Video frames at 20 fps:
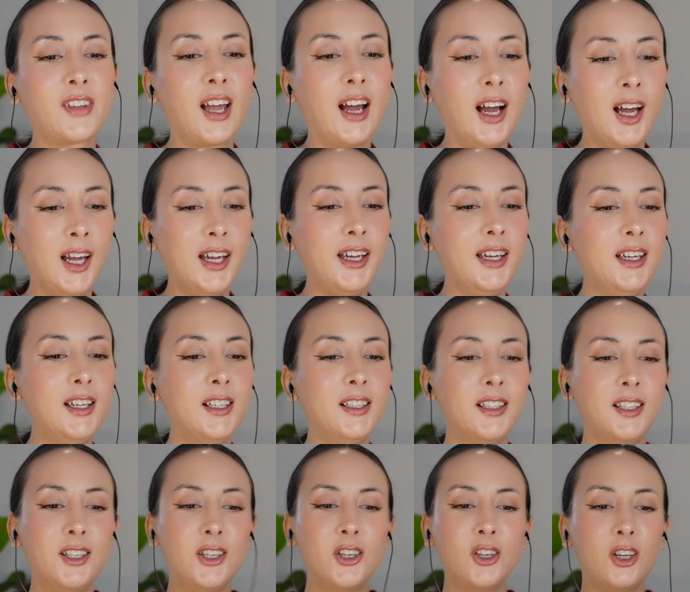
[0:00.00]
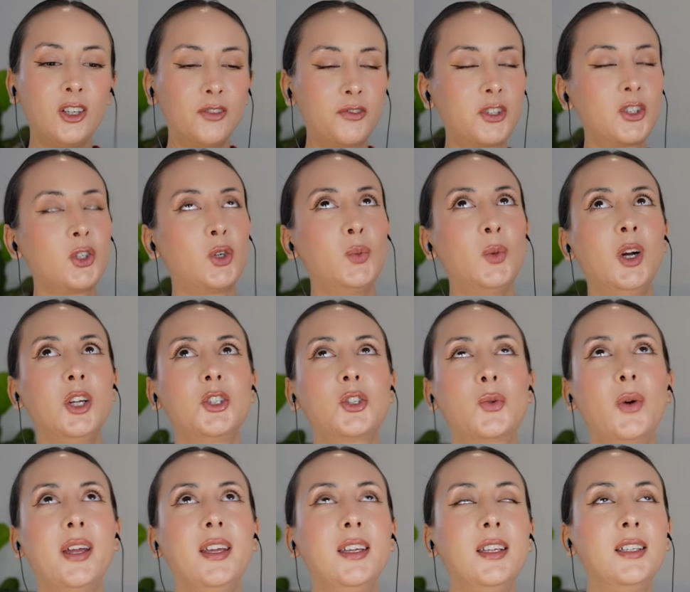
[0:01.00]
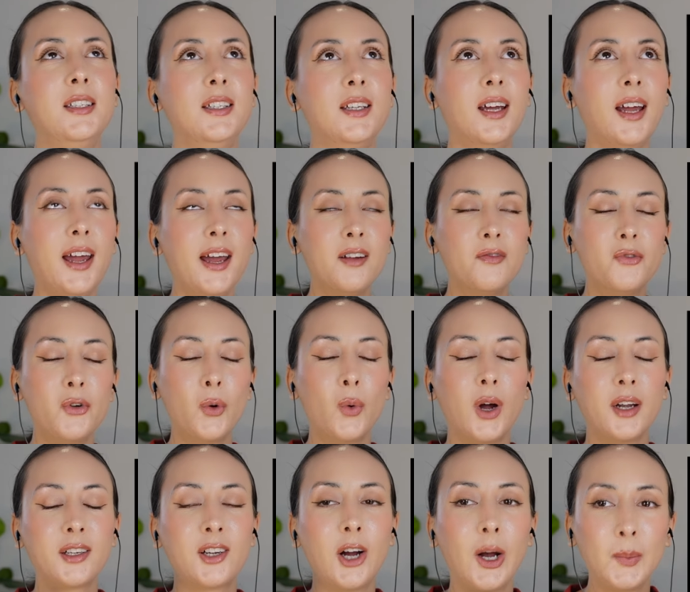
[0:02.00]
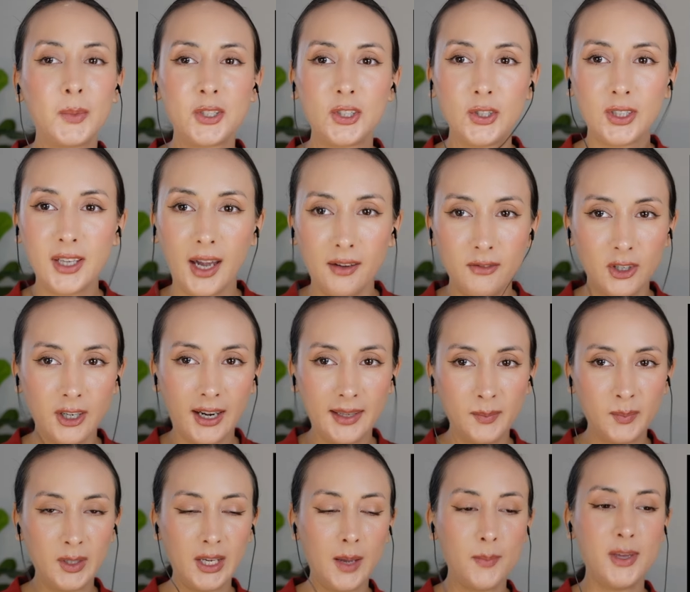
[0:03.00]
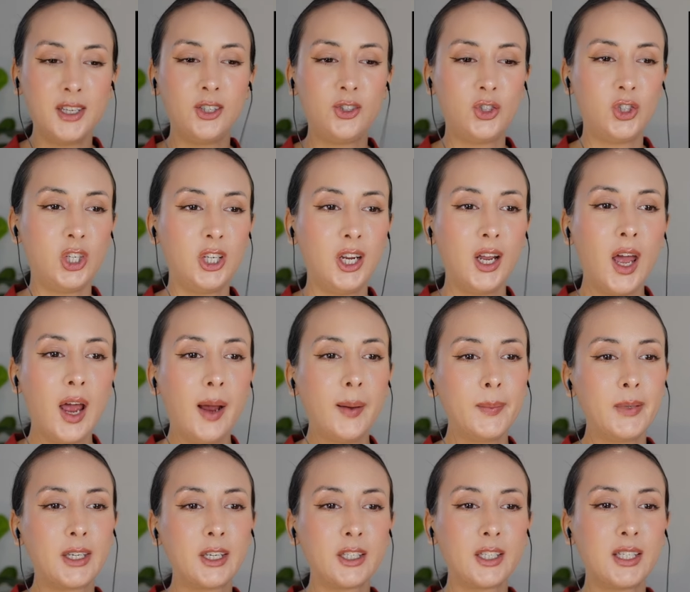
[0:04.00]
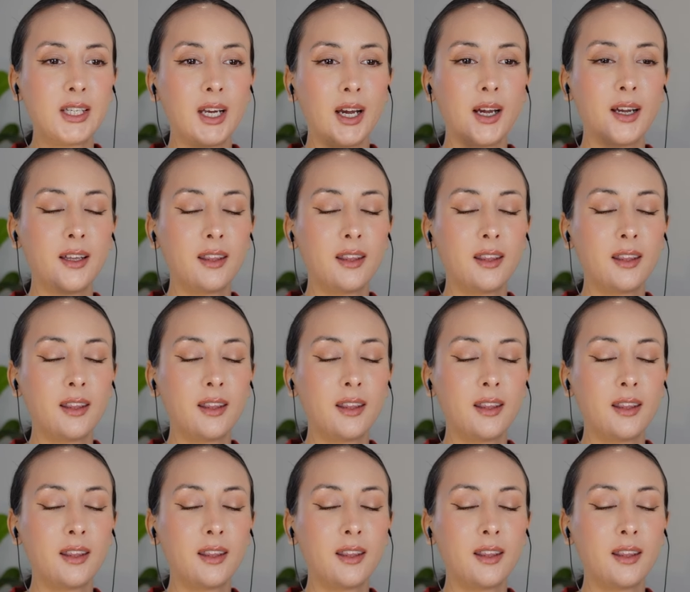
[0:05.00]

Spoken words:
I love so much when everyone comes together at BMSG because